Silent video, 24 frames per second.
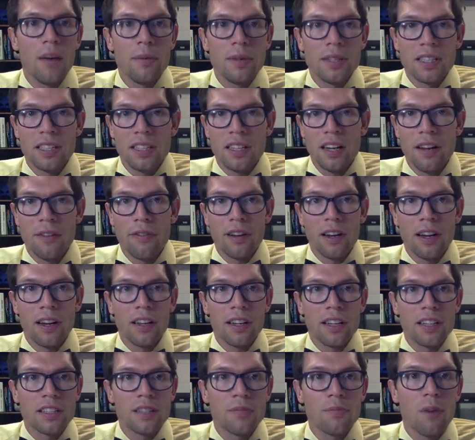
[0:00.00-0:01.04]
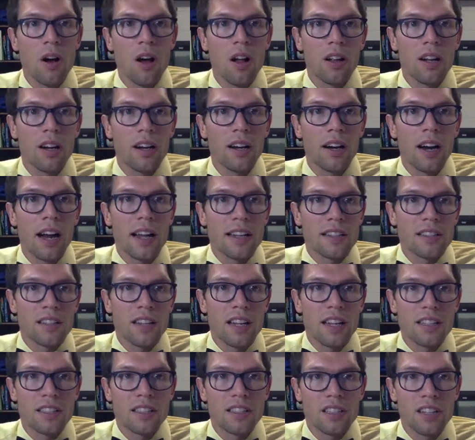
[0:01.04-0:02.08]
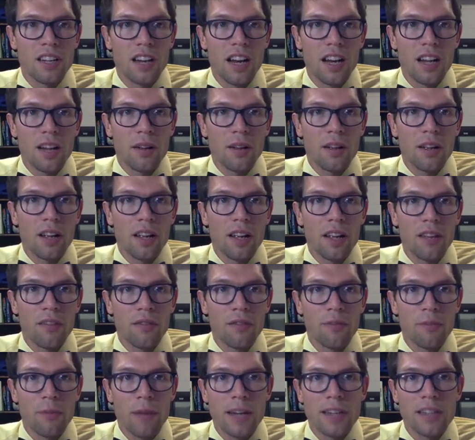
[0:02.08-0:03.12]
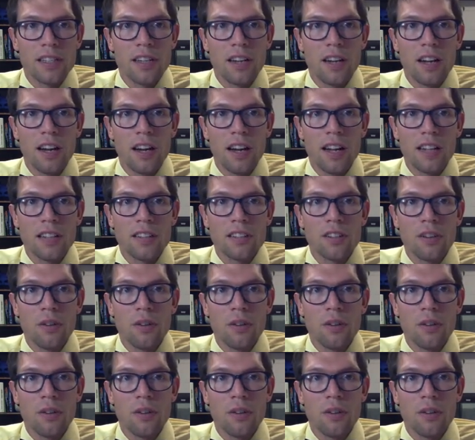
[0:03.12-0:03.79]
is significantly smaller, has less genetic information on it,